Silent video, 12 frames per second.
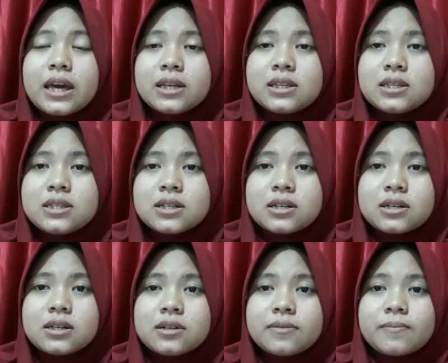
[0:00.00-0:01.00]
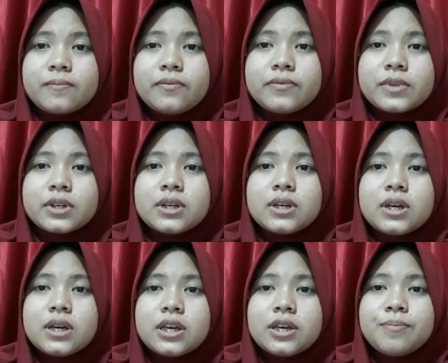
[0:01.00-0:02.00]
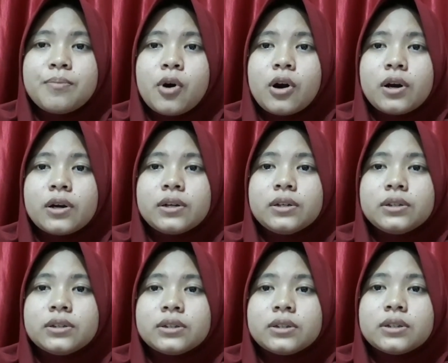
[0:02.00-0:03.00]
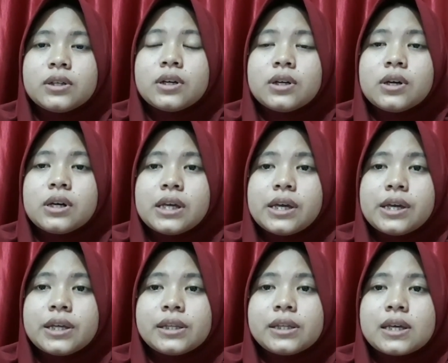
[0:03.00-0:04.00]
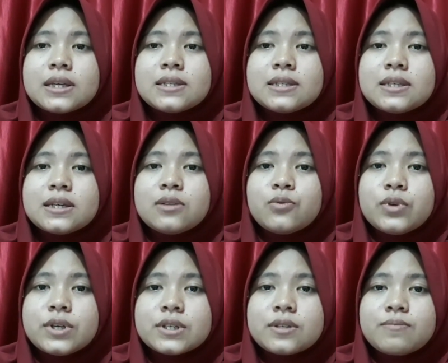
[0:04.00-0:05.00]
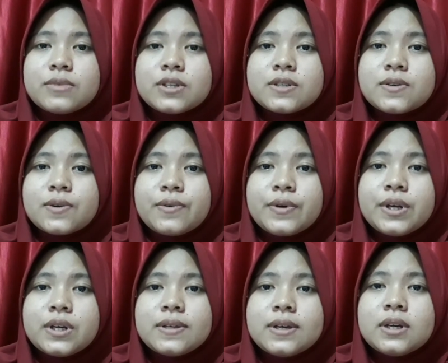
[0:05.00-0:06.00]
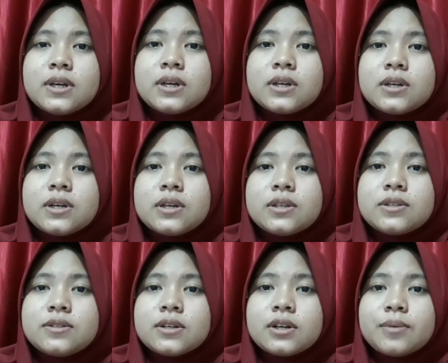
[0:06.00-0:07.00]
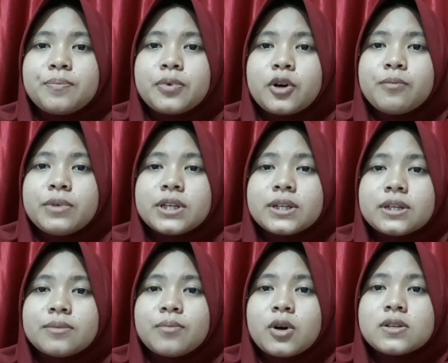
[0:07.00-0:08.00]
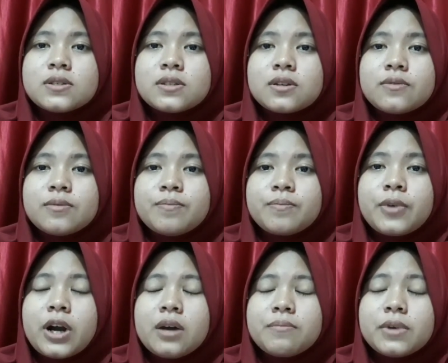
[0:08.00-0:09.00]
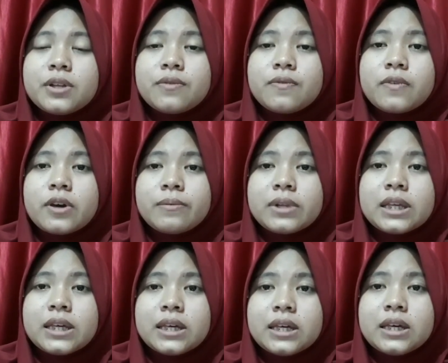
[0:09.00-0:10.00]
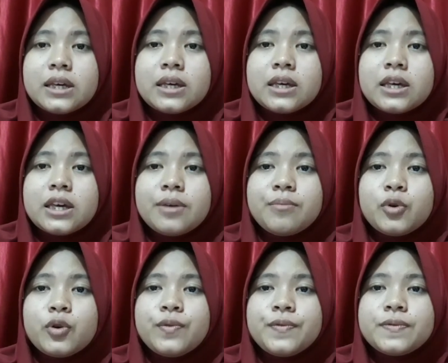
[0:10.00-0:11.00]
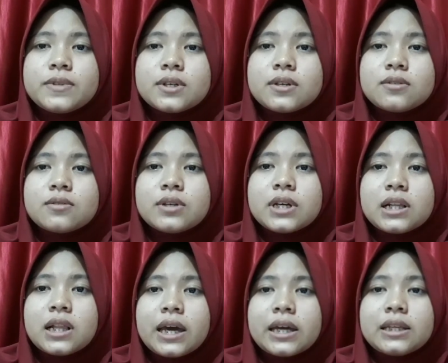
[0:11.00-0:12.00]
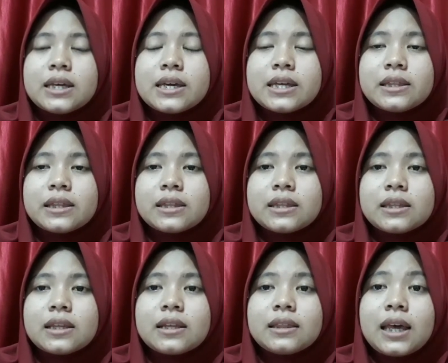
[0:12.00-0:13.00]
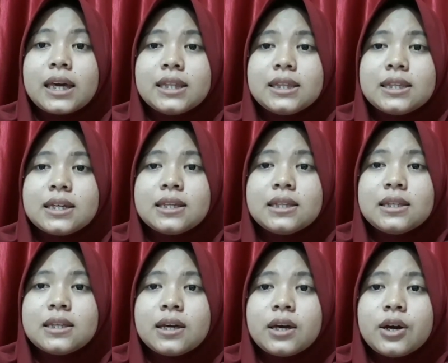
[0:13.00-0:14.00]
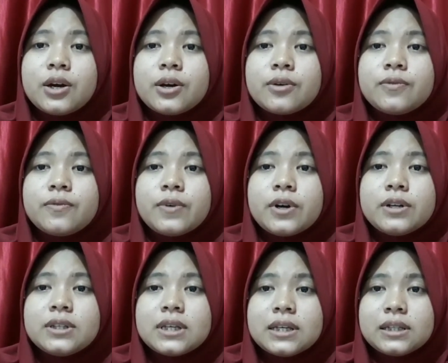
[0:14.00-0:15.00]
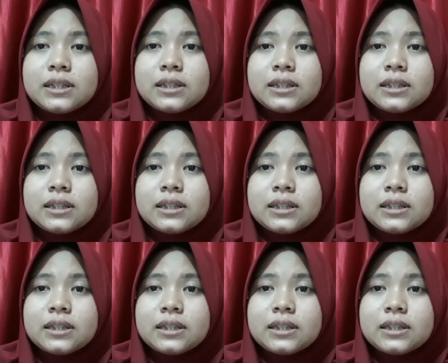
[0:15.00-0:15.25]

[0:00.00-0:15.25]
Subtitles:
editor. He born in St. Louis, Missouri, to a prominent Boston Brahmin family. He moved to England in 1914